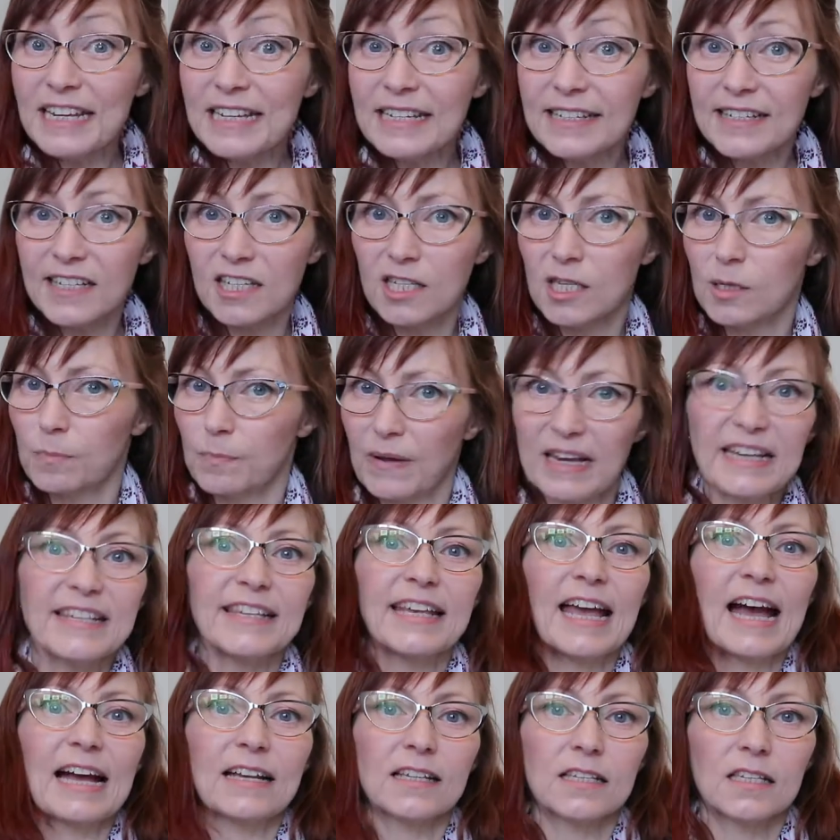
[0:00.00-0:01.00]
Space
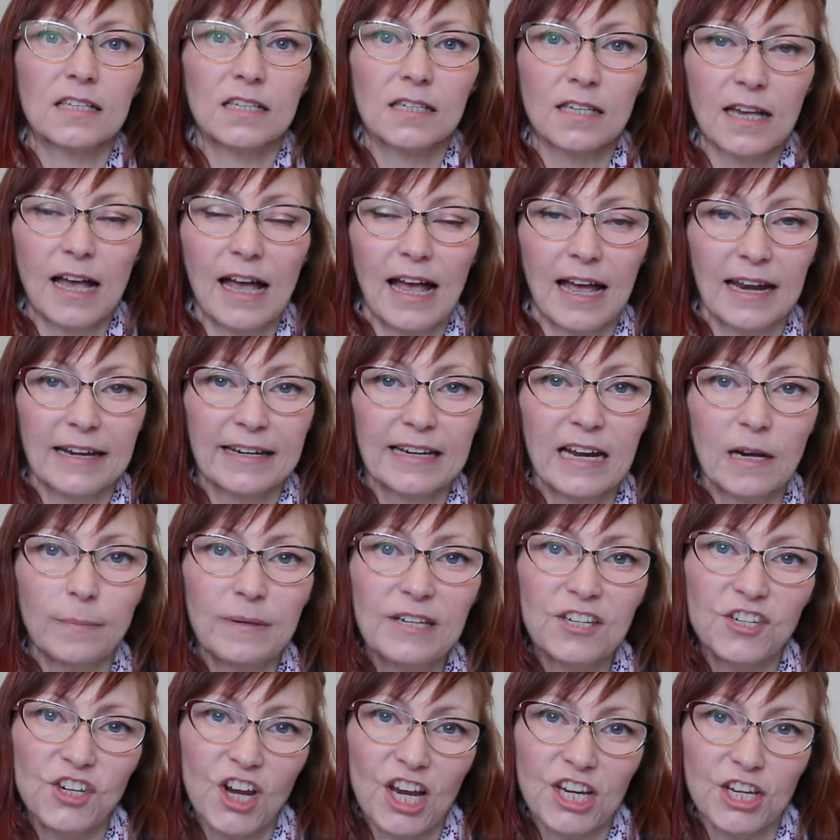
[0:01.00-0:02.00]
Cats, and
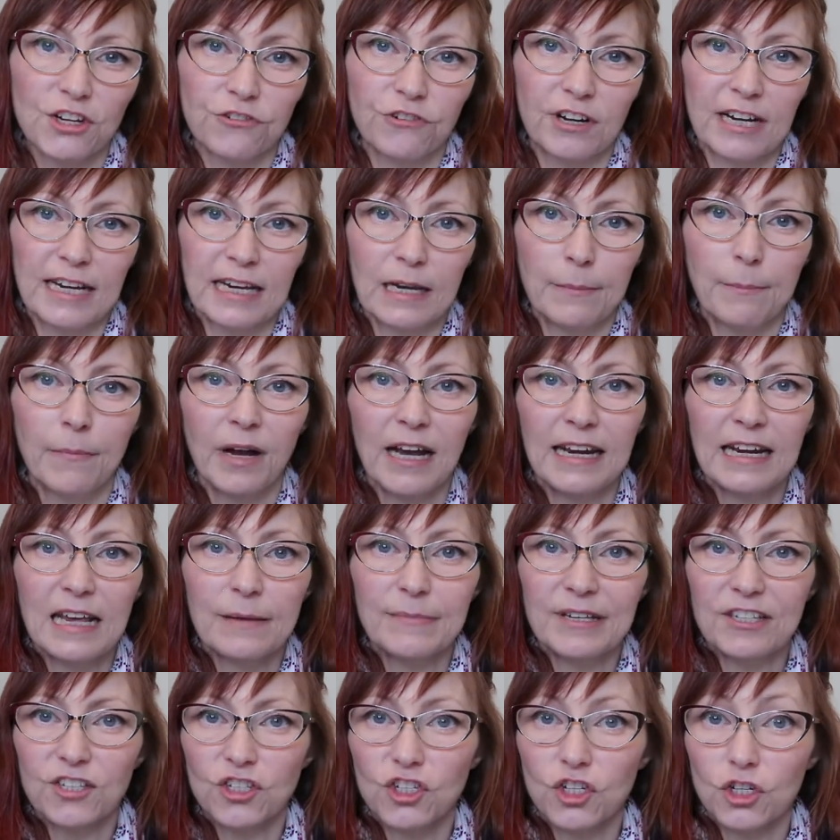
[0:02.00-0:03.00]
happy January. My
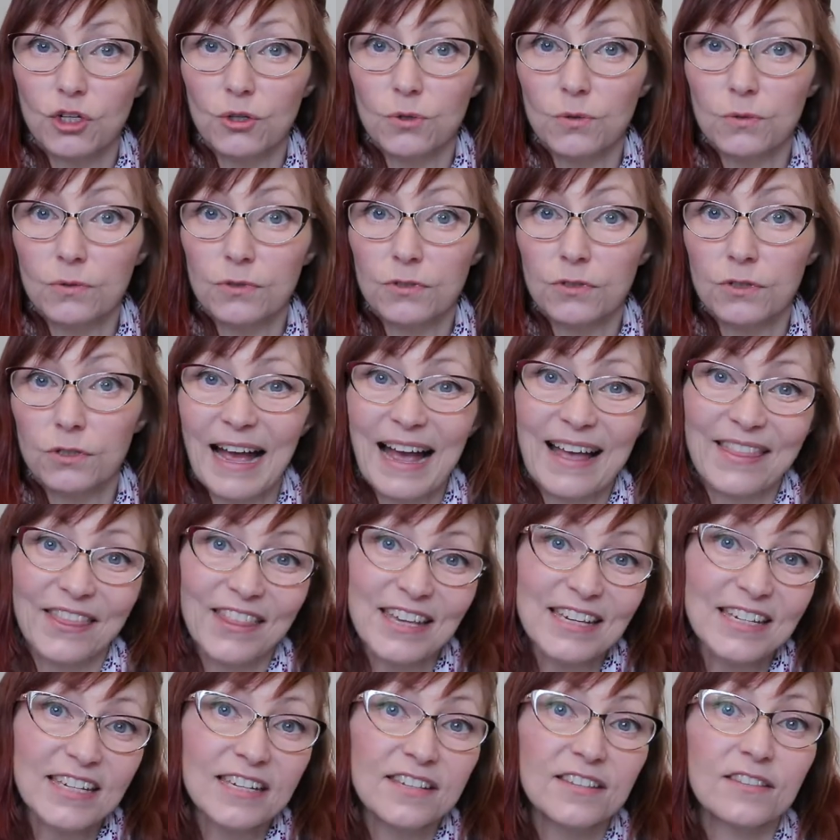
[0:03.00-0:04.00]
name is Jules and
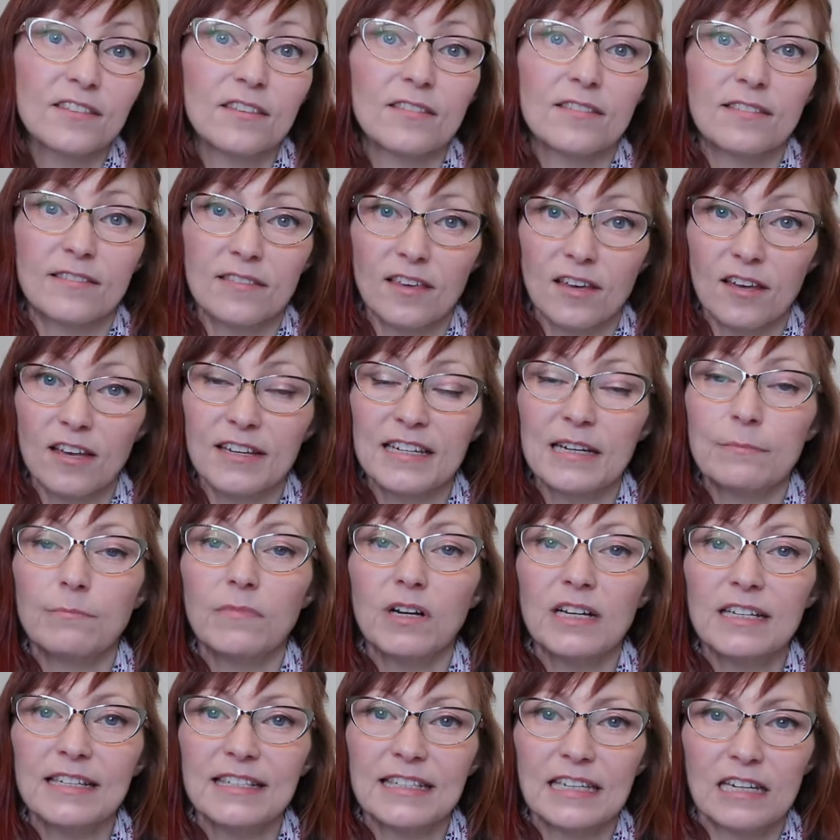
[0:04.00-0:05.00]
this is the third in
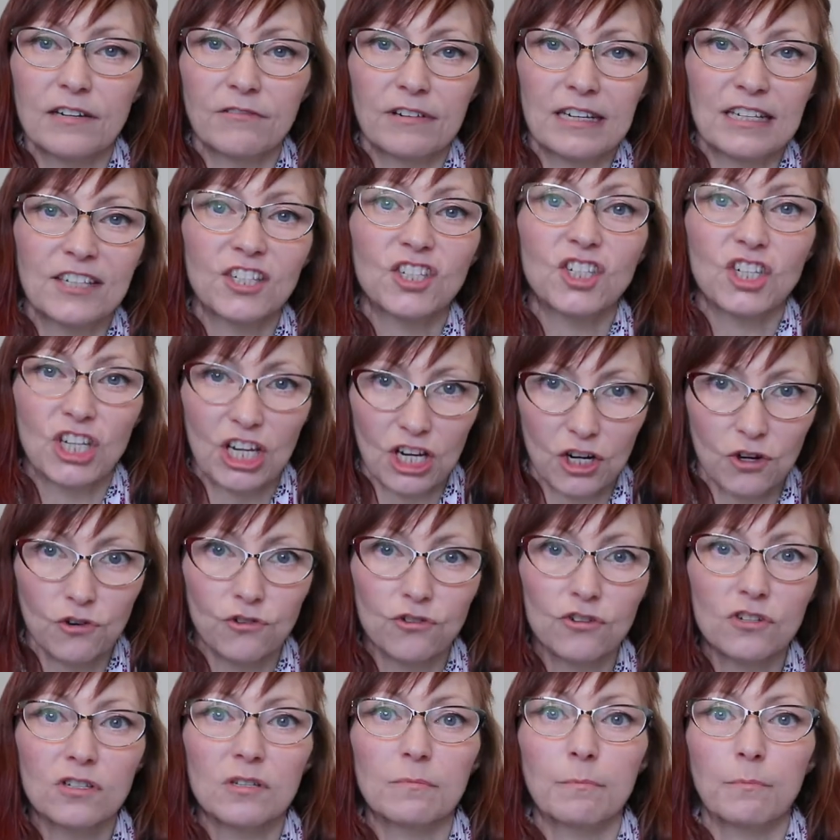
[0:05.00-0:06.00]
my series
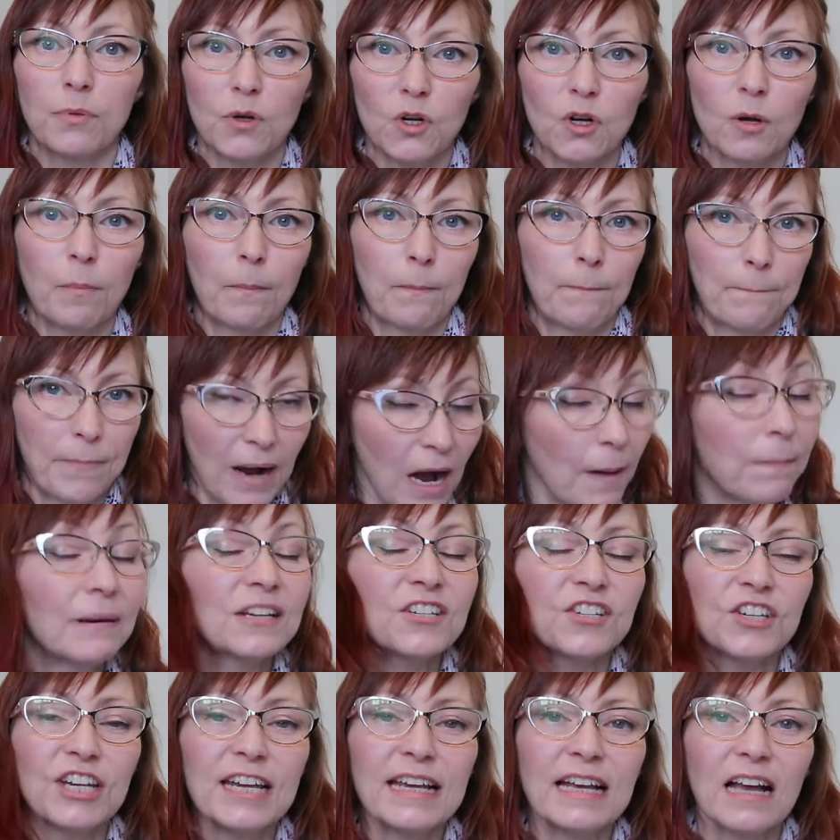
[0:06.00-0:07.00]
Children's Book
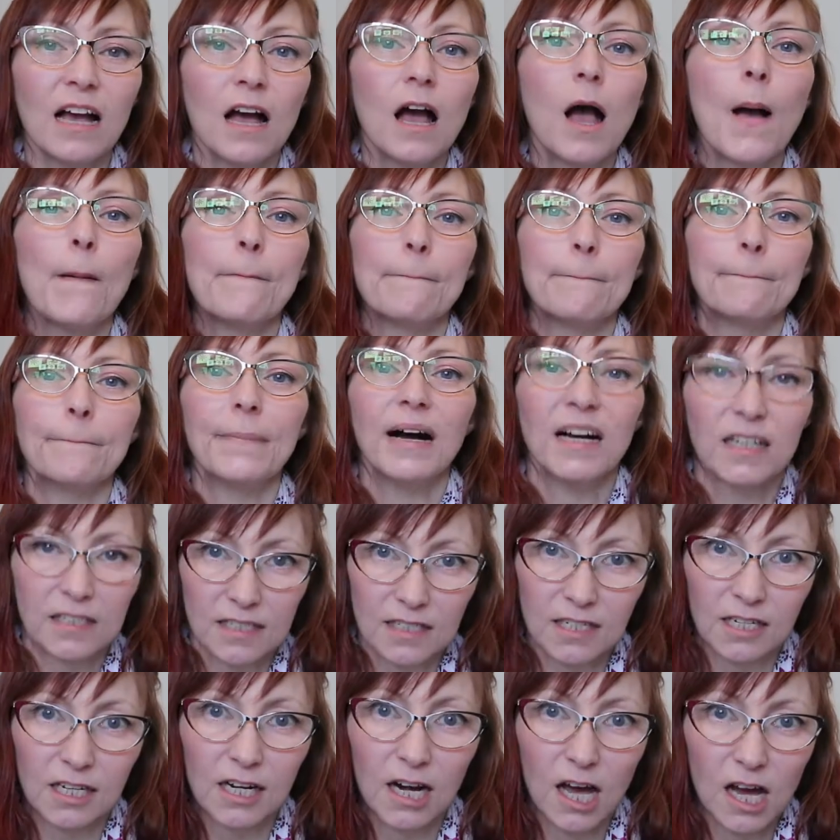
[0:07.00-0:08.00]
Publishing
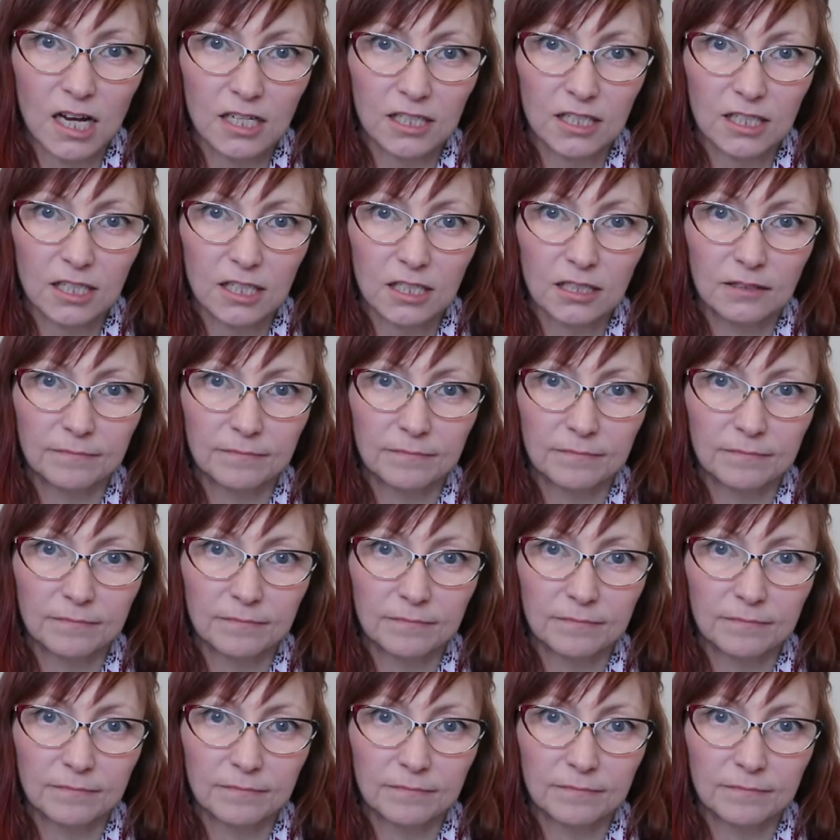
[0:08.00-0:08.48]
Masterclass.